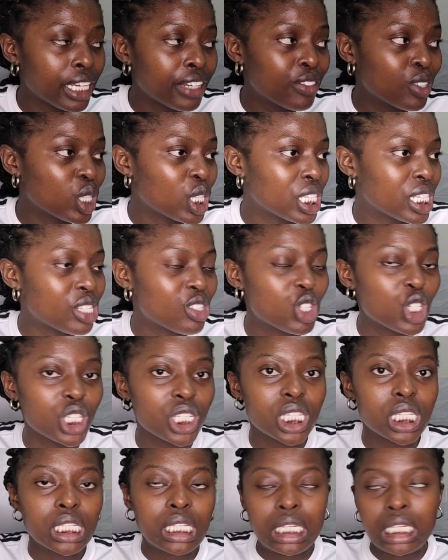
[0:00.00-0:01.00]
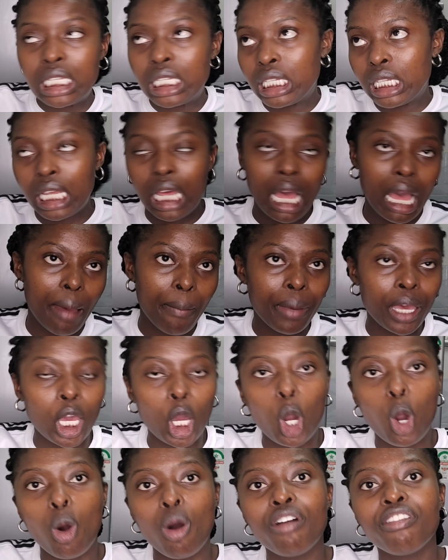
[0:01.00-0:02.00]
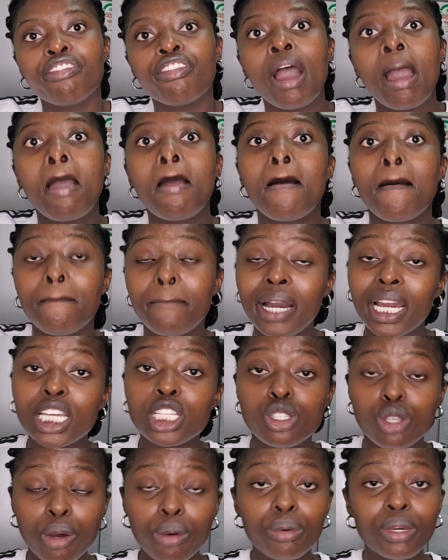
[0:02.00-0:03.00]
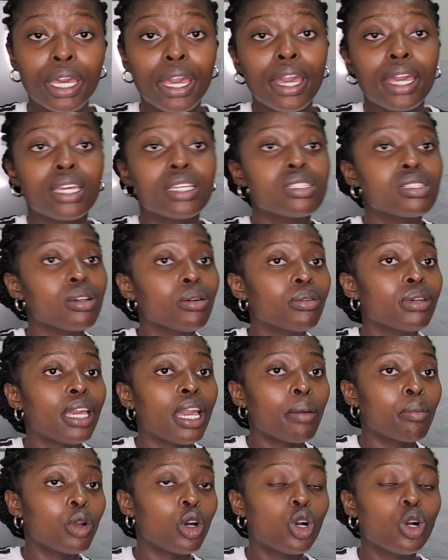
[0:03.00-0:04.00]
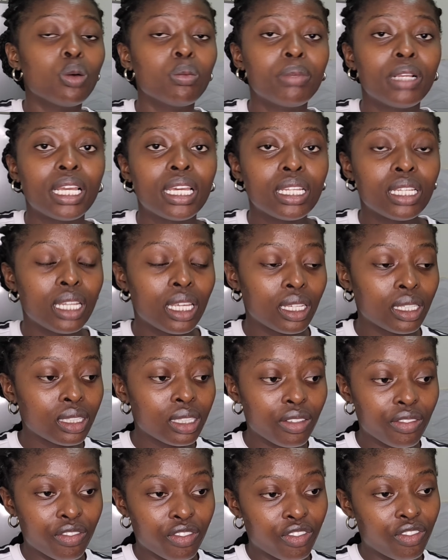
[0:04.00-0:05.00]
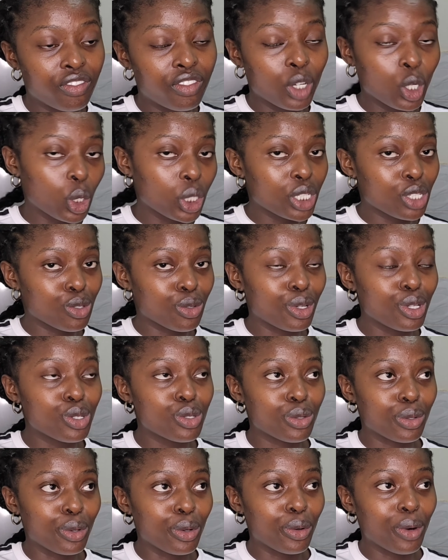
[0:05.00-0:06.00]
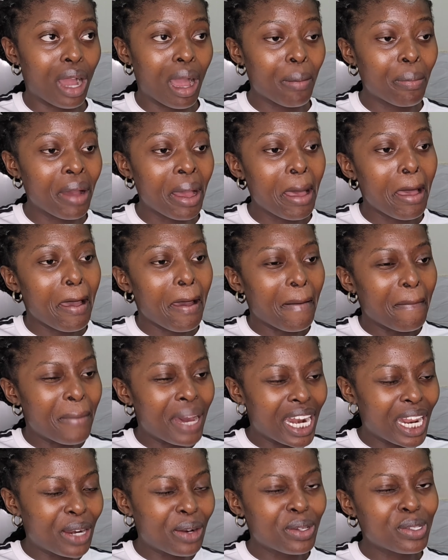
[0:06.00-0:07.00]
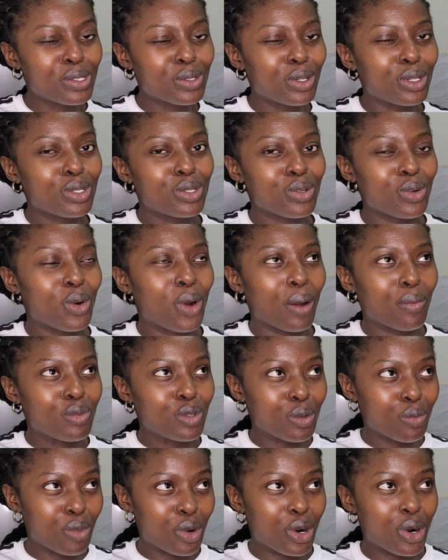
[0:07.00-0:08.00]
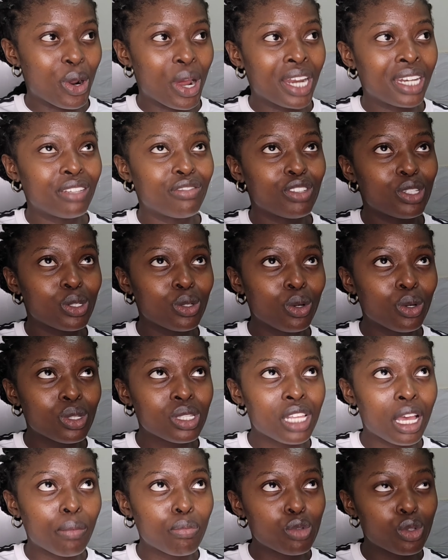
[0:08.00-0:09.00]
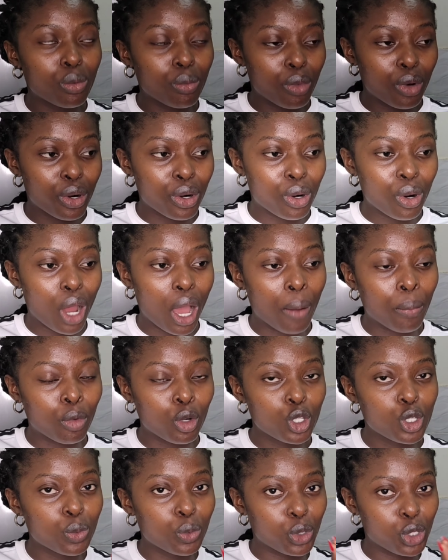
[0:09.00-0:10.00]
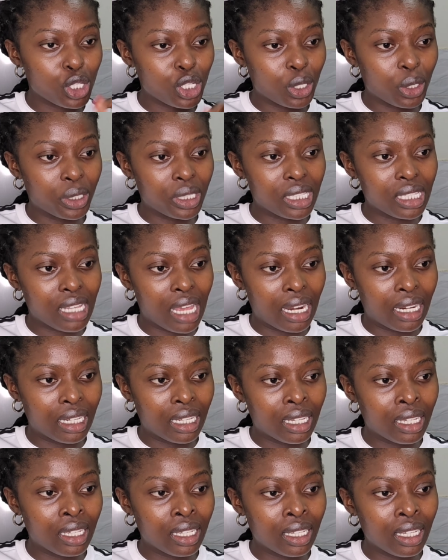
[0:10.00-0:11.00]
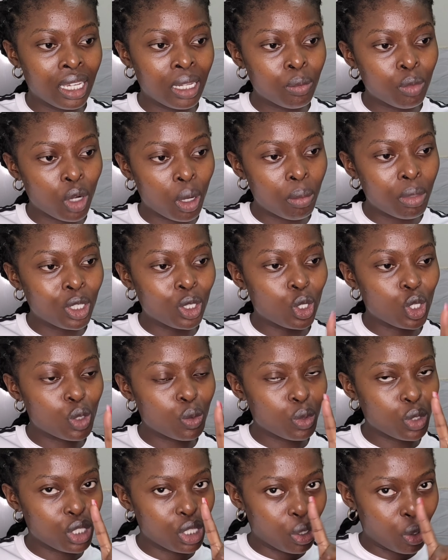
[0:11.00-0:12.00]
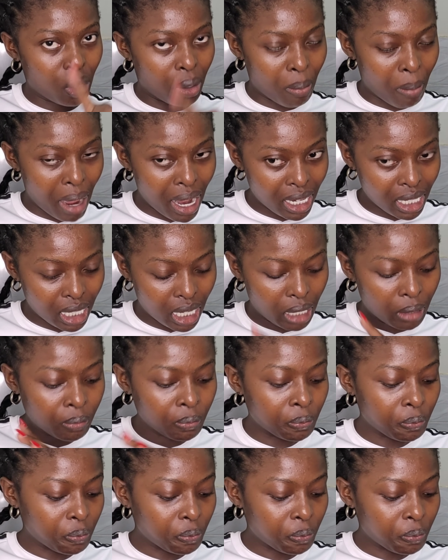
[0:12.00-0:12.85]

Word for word: everything is just a bit off but it's okay it's okay i'm not complaining the vlog is going to go up but i know it's going to go up tomorrow and if it goes up tomorrow i'm not posting on sunday and probably not posting on monday